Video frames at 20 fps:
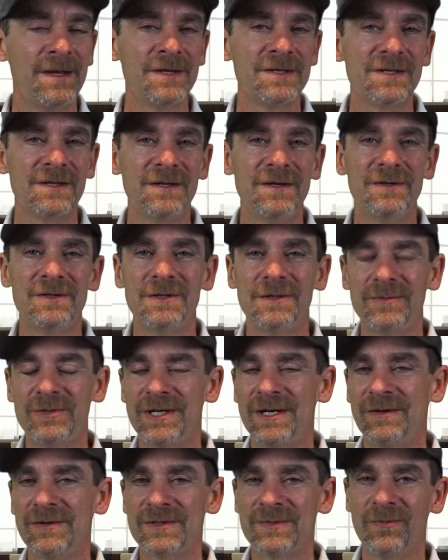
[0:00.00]
So the YouTube
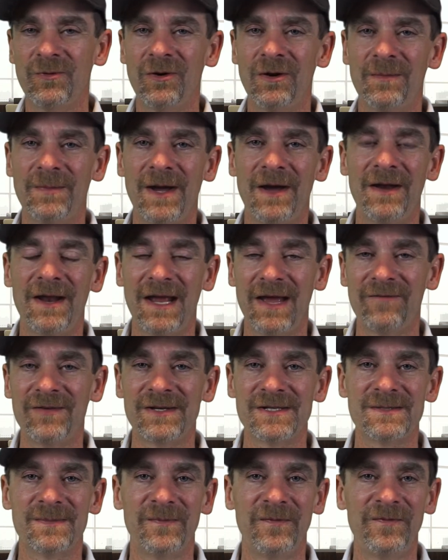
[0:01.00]
channel is more about
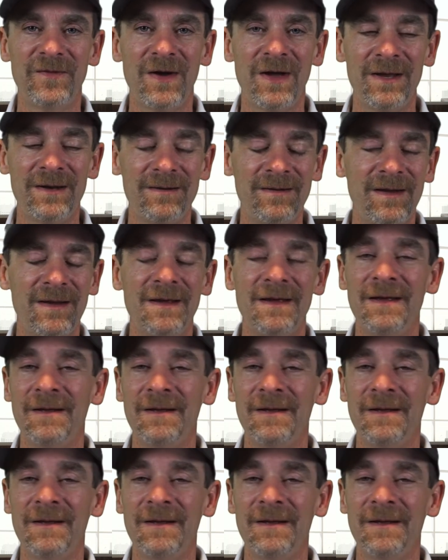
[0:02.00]
having some fun,